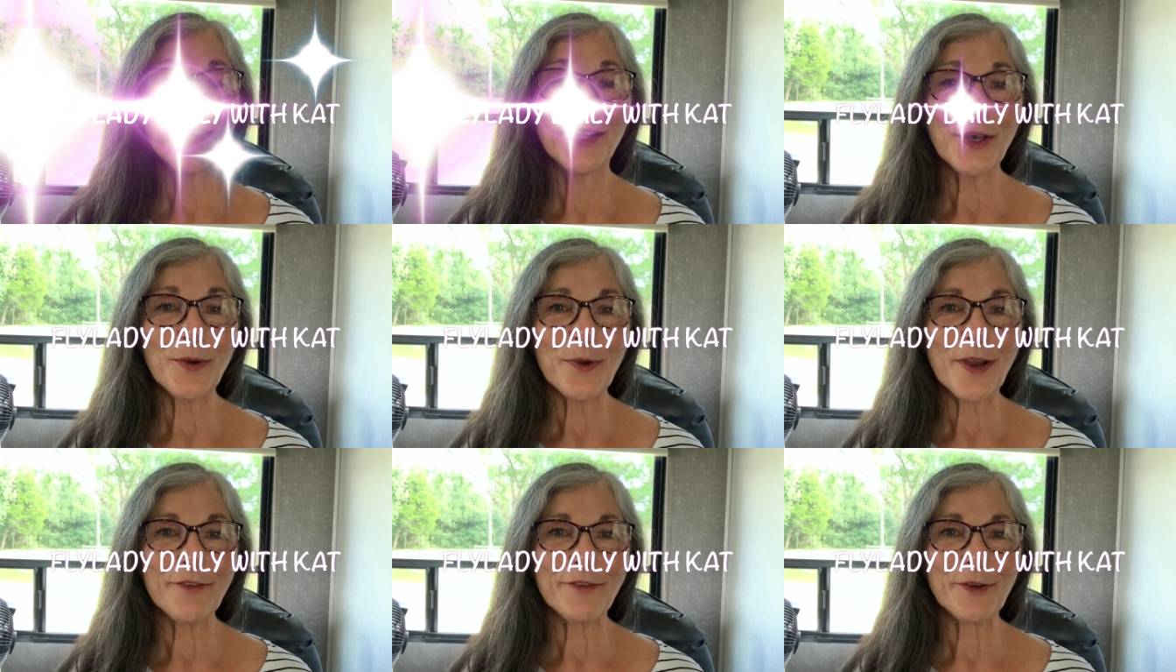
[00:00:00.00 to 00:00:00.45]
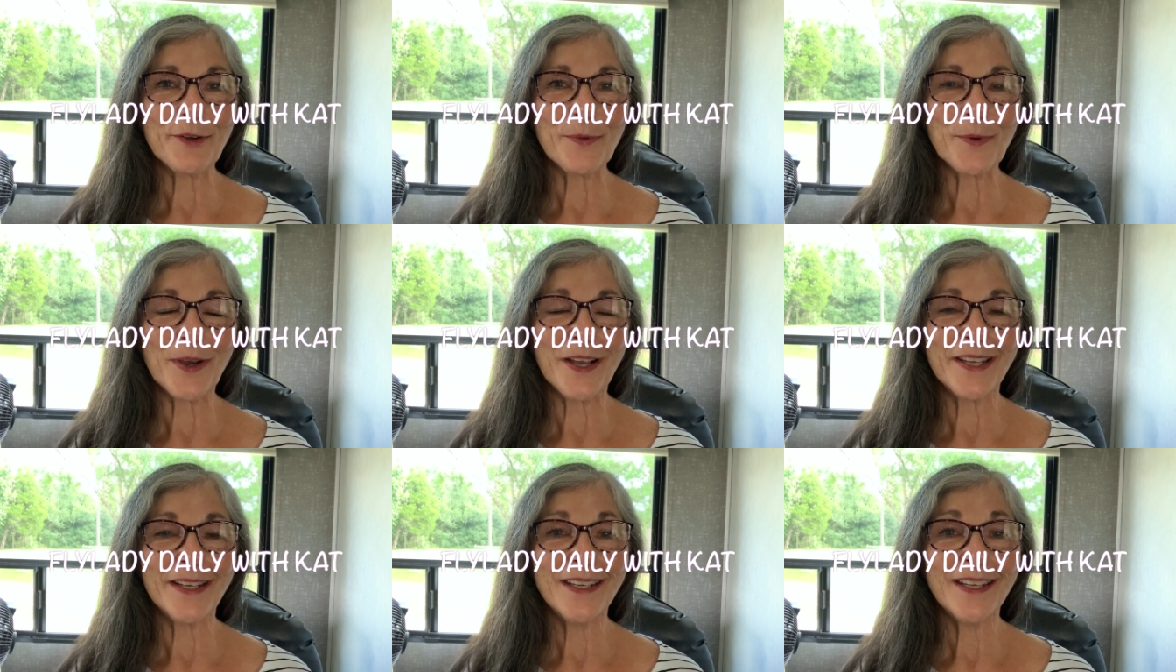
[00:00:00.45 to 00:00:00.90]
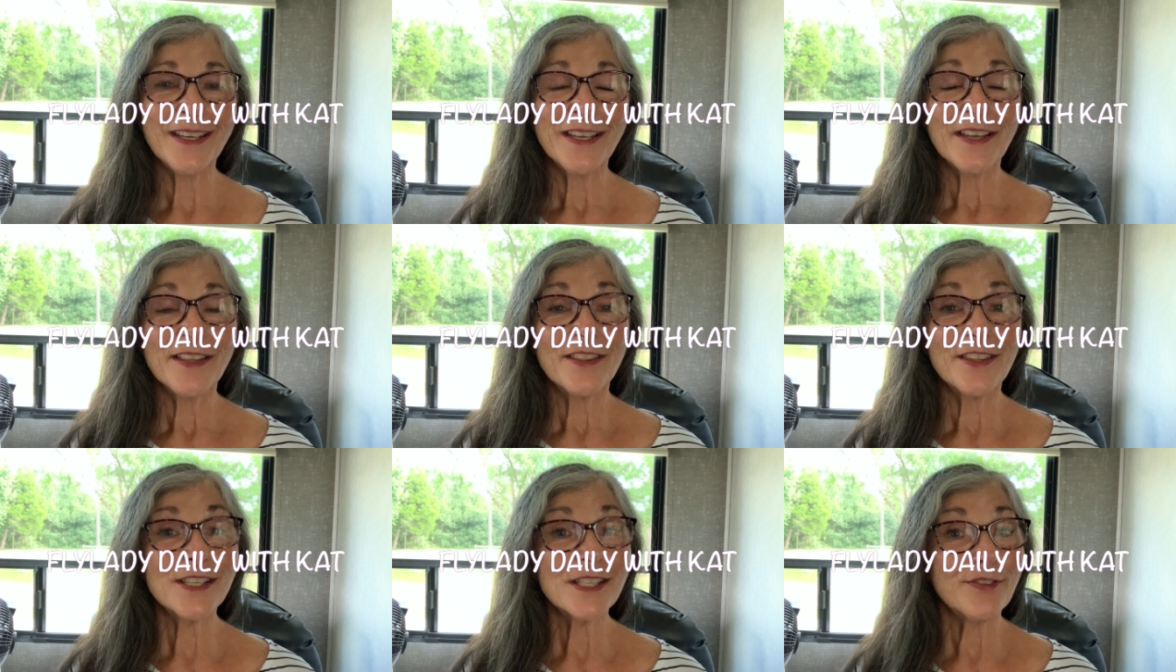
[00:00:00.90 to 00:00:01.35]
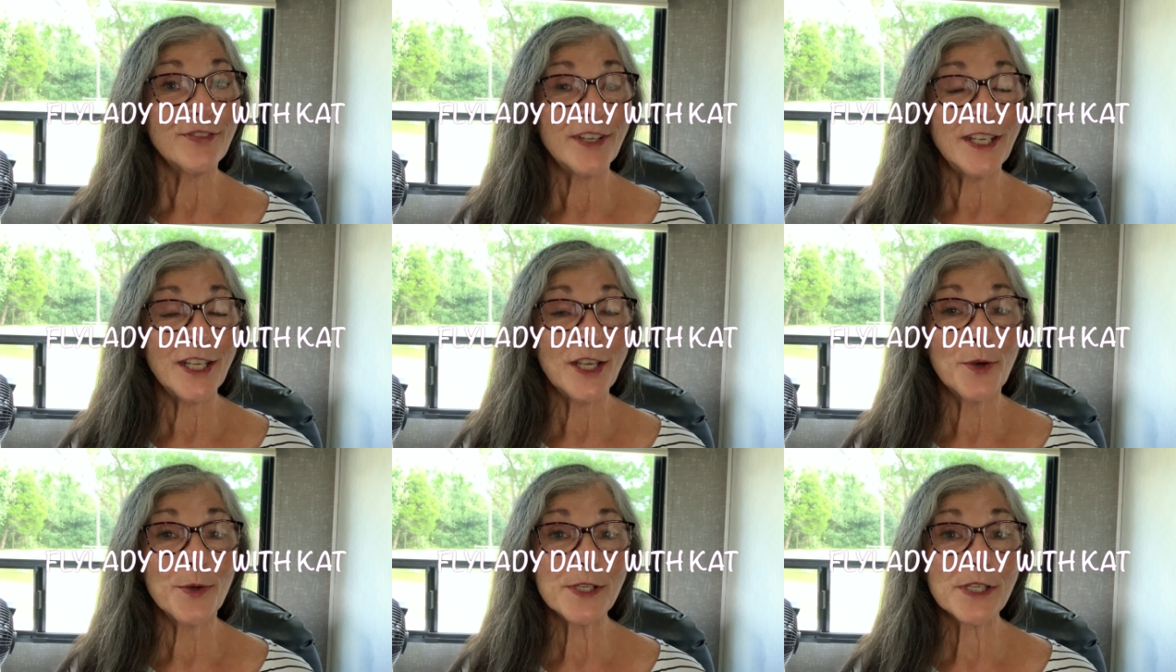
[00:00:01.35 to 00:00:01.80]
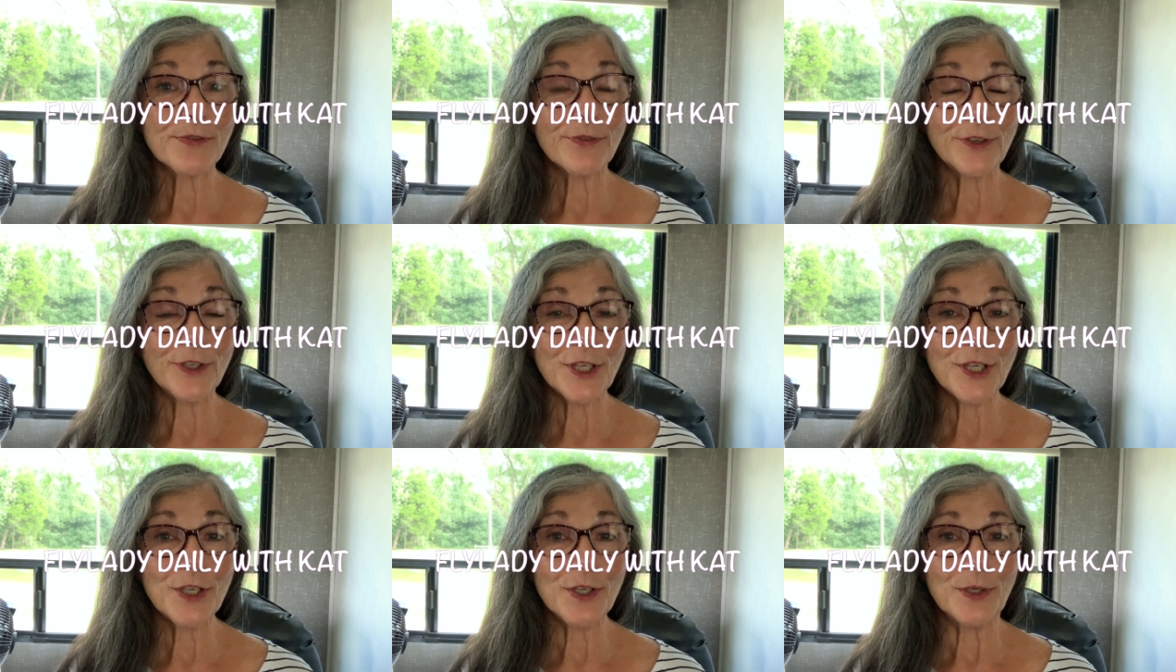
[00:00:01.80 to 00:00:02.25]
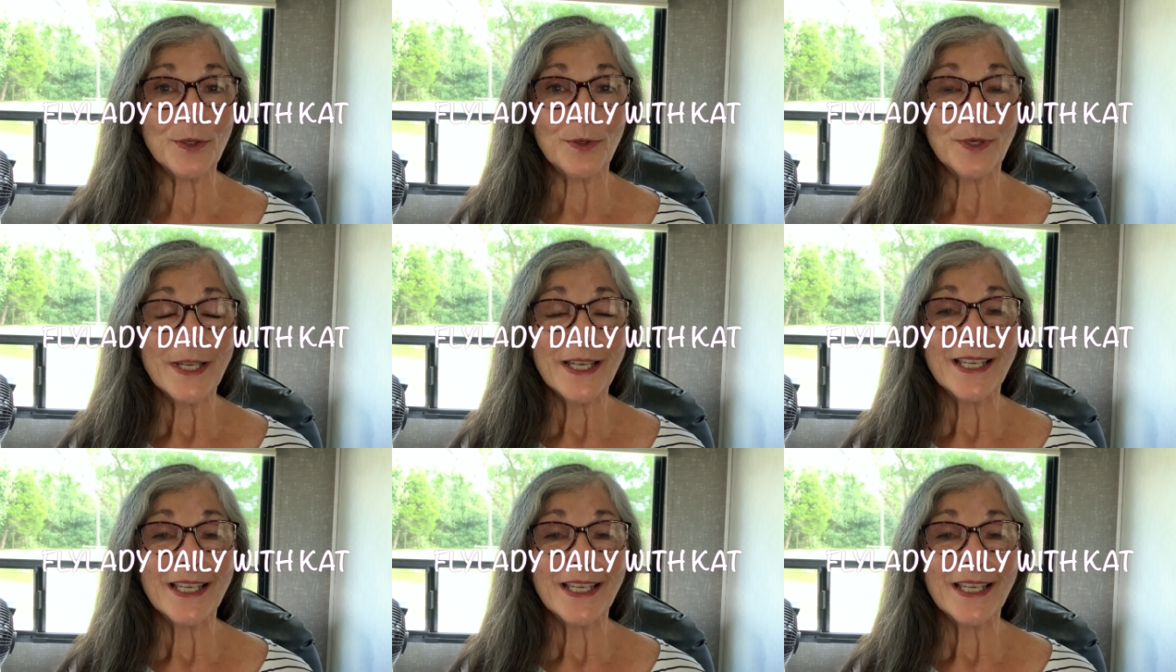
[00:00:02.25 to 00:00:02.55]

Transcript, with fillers: Hello everyone, this video is for you.